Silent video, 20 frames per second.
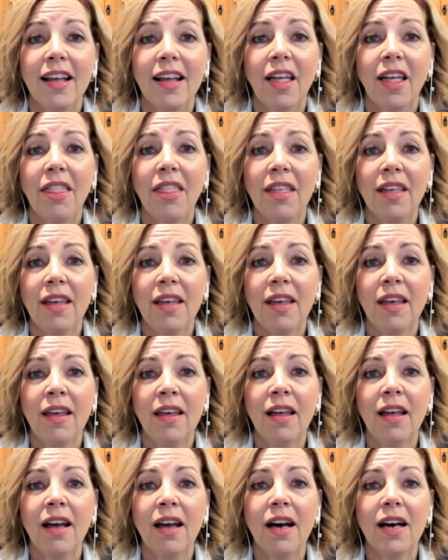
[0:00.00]

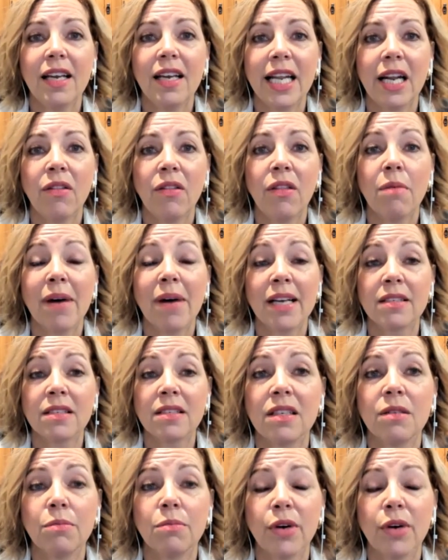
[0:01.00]
the best
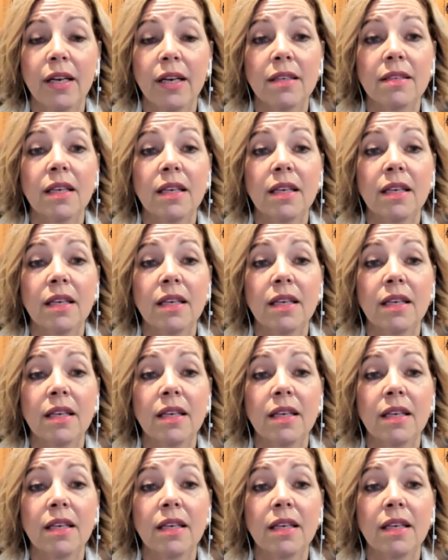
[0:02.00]
brightest.